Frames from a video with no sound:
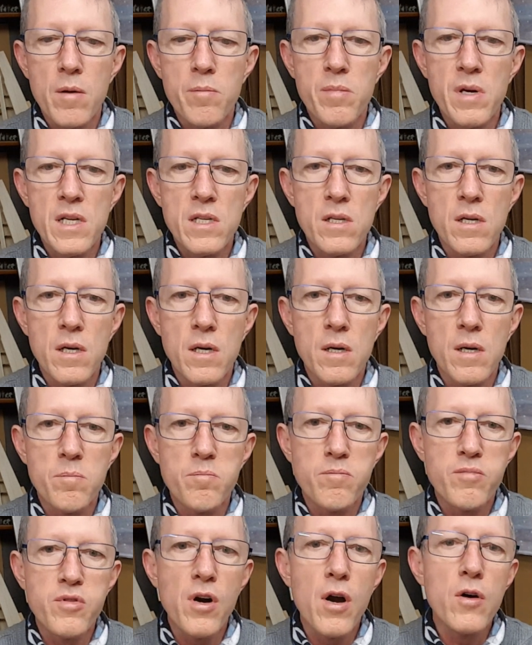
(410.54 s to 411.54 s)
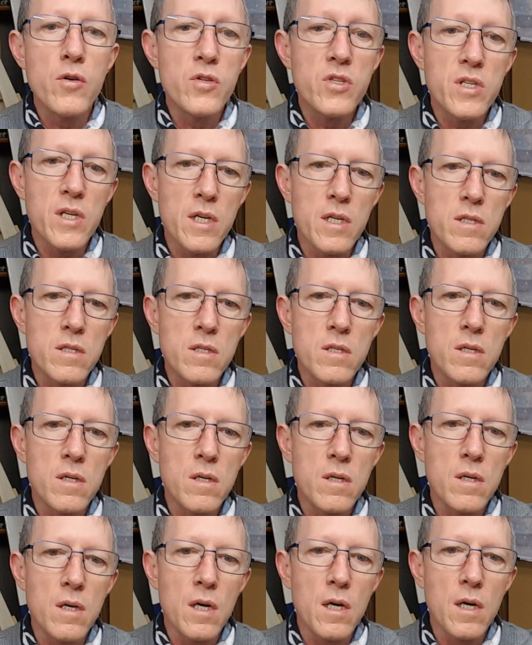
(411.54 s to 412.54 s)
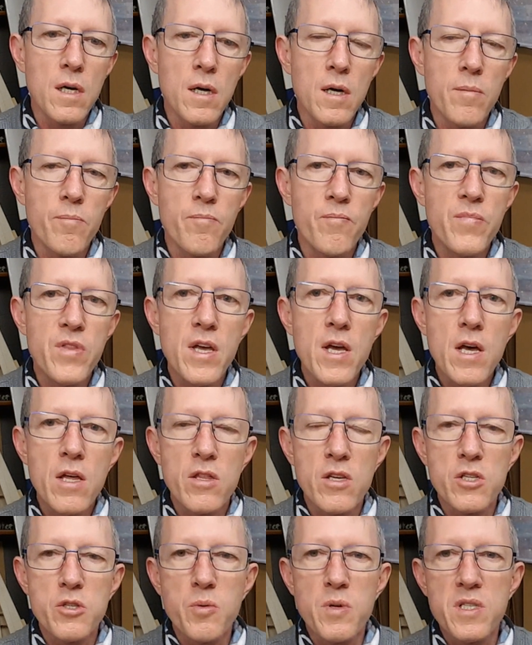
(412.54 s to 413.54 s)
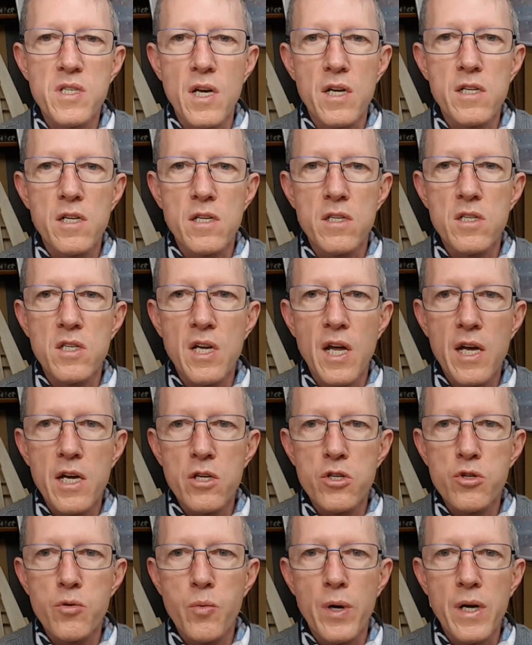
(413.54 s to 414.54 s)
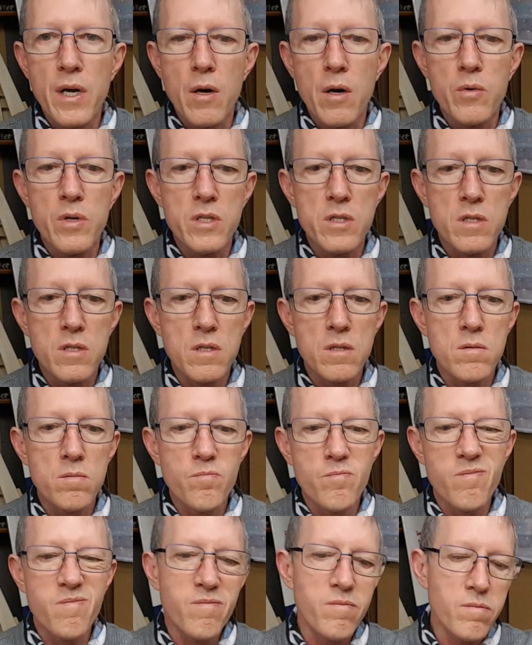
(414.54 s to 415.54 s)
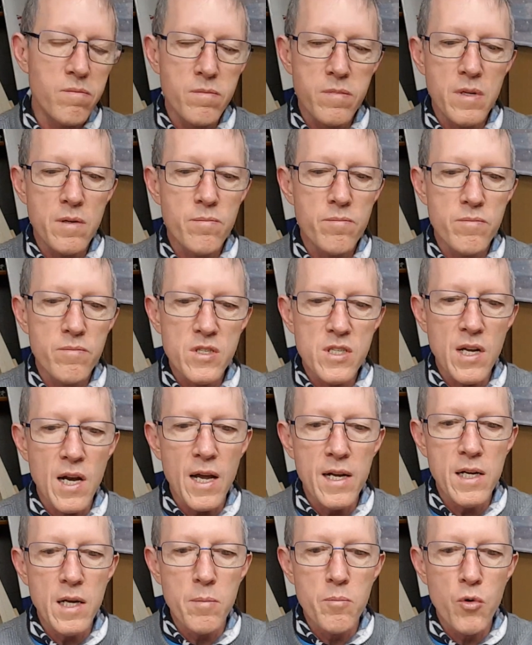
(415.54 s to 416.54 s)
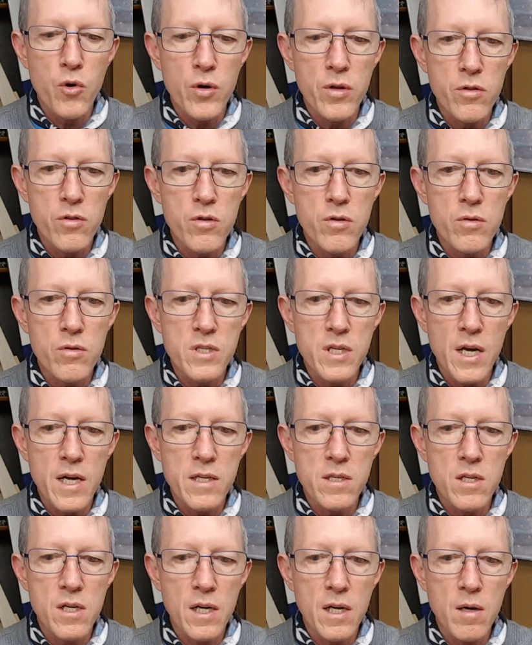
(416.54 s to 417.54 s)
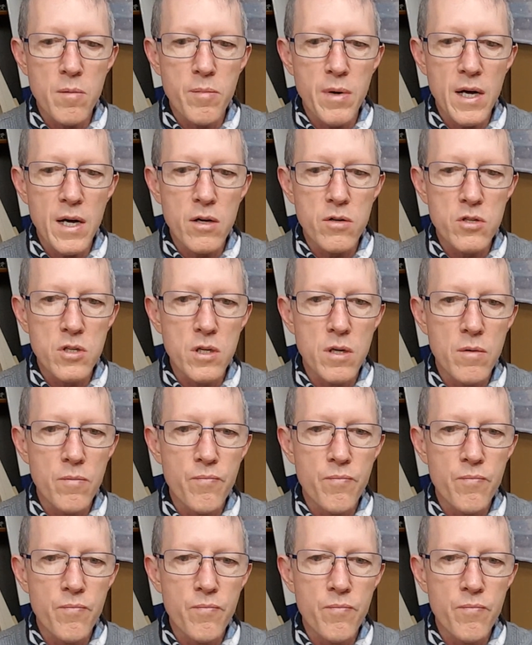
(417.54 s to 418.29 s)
better process. This was at a stage when I was slightly more enthusiastic about